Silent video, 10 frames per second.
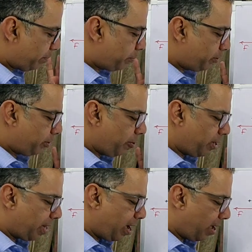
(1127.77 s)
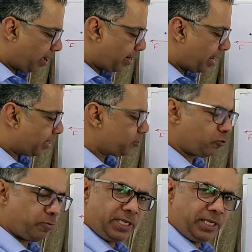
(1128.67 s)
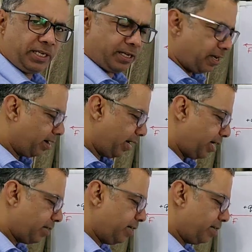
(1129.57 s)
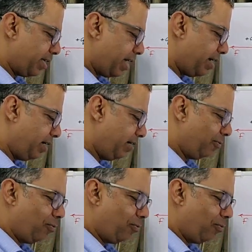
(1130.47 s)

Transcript: epsilon r has to be greater than